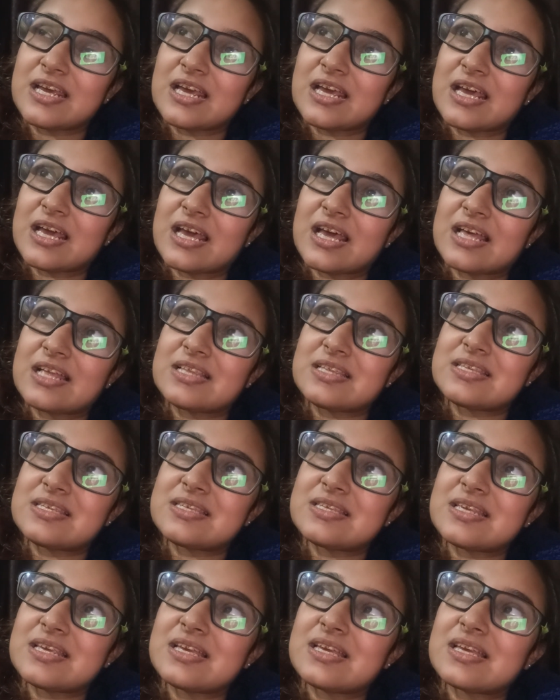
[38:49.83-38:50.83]
and
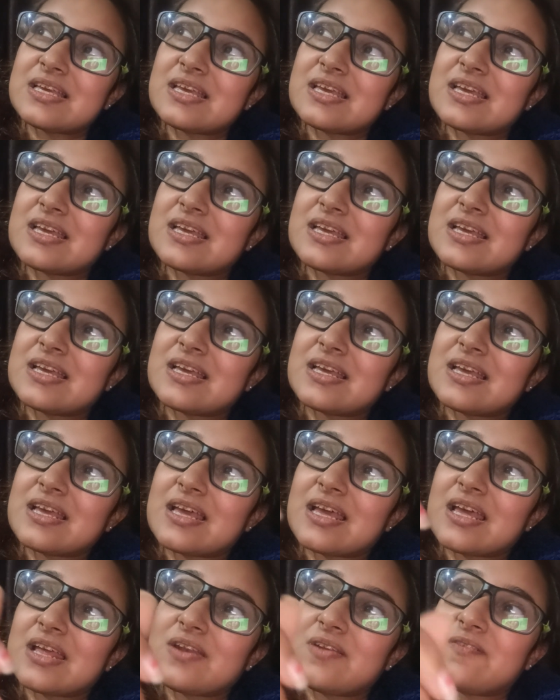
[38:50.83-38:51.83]
sinking.
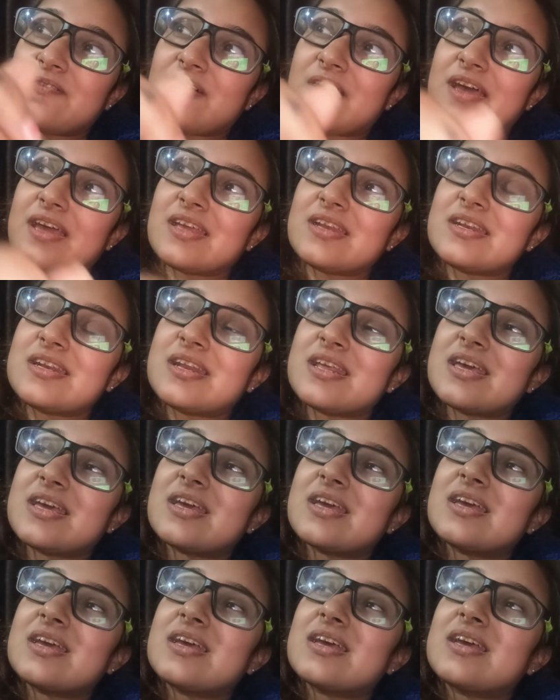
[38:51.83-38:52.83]
And
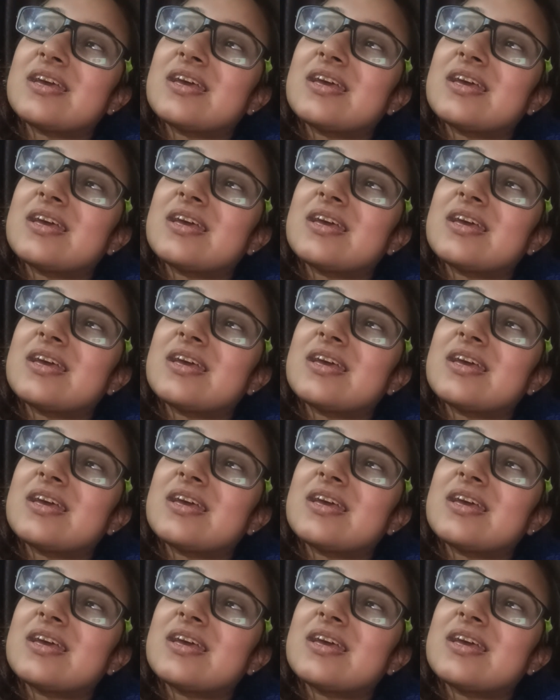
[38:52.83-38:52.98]
widening